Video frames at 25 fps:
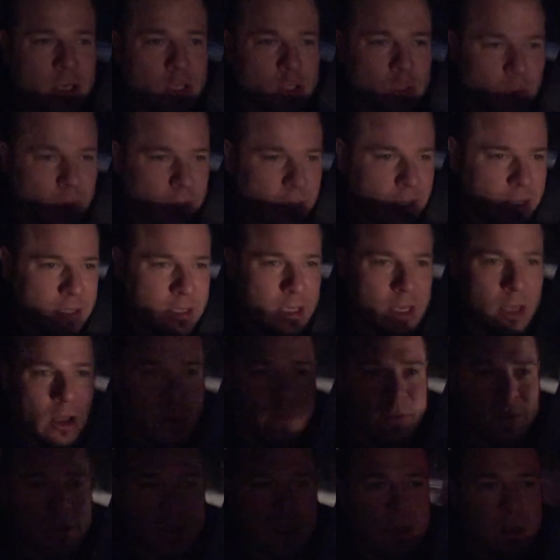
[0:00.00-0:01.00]
enjoy
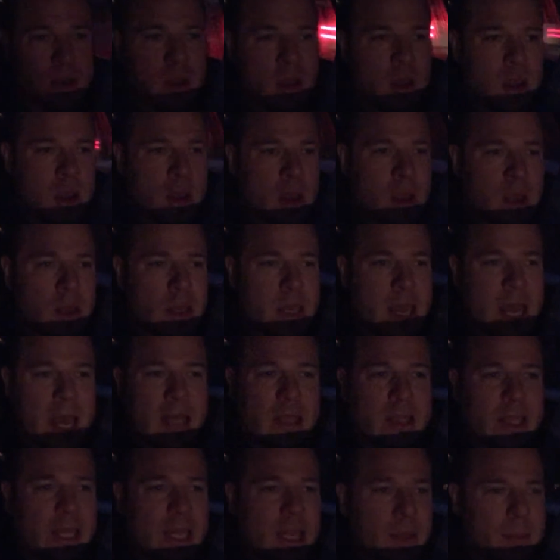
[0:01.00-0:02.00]
yourselves and
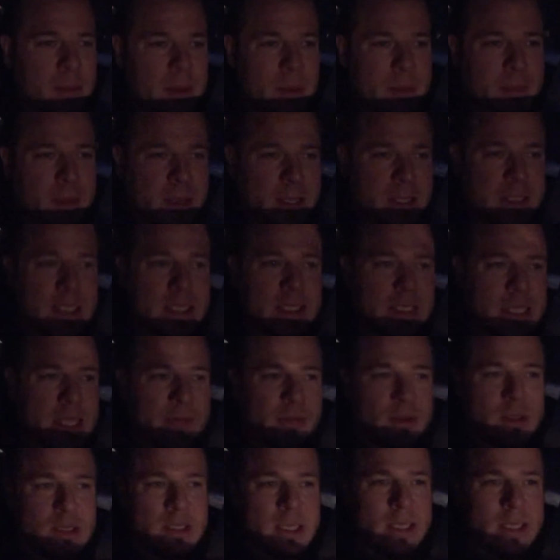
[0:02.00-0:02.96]
not let it be business every